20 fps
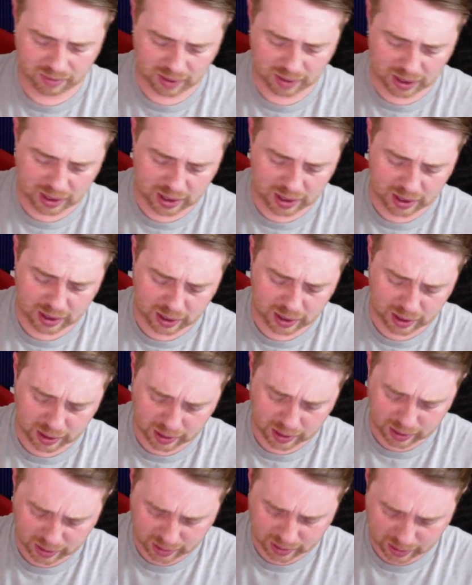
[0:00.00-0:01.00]

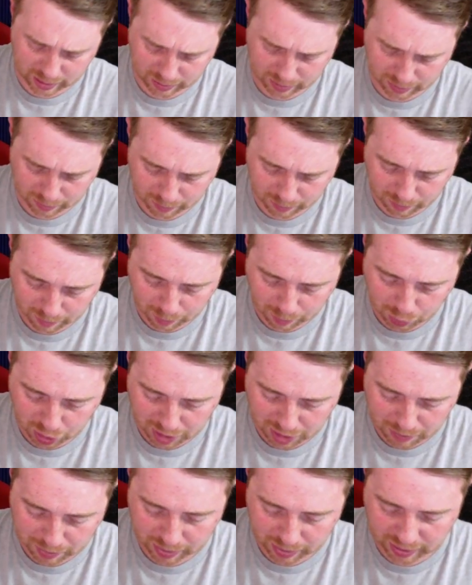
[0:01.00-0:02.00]
I'm
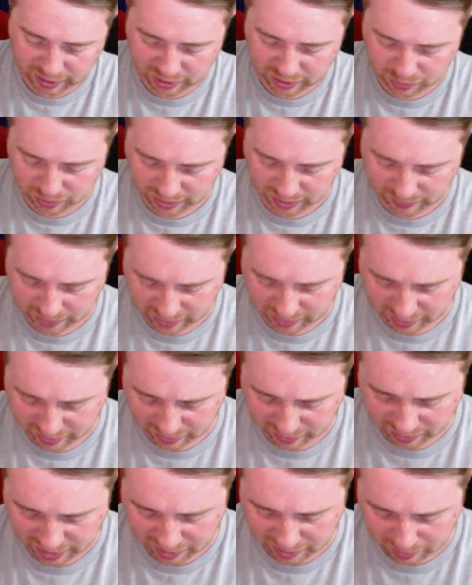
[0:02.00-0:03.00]
pretty pleased with everything that I
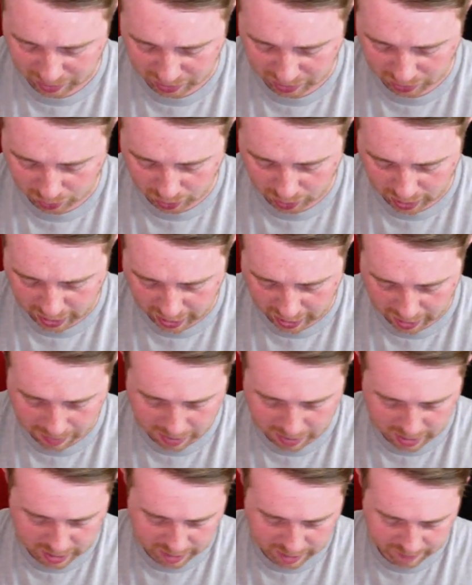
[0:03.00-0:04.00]
was able to
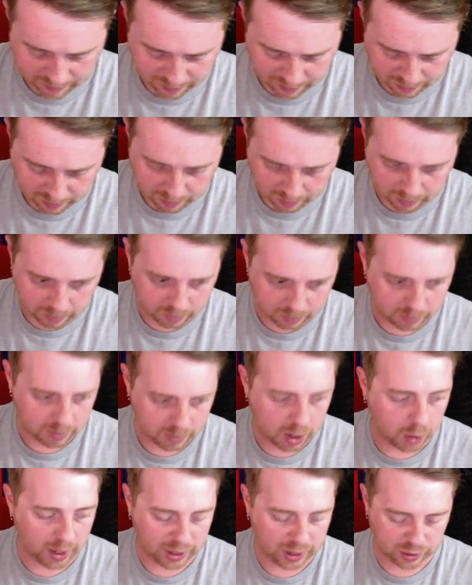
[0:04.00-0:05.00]
grab.
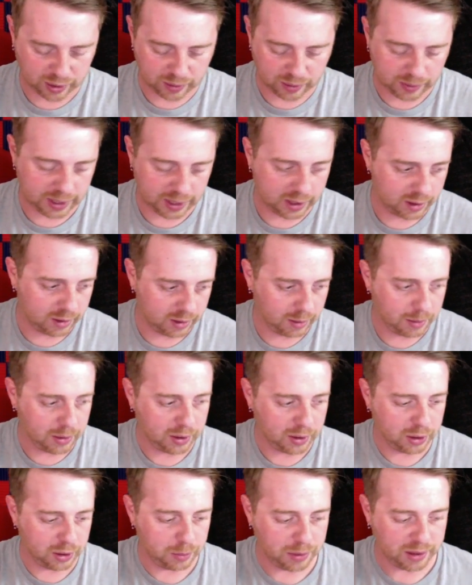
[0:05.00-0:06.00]
Oh, actually, wait. Let me go
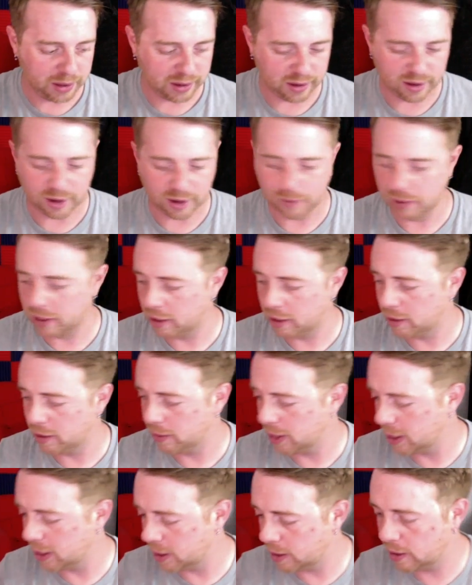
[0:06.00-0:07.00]
ahead and open this. I said I was going to do
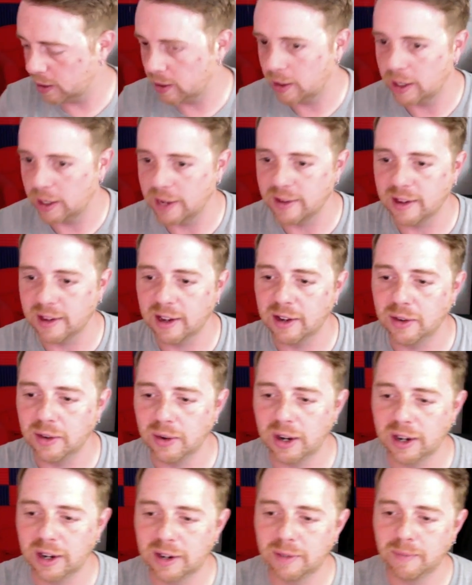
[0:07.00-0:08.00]
that. I got
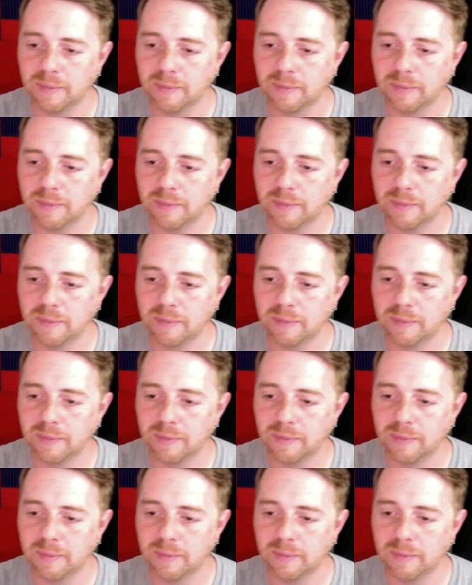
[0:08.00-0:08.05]
sidetracked.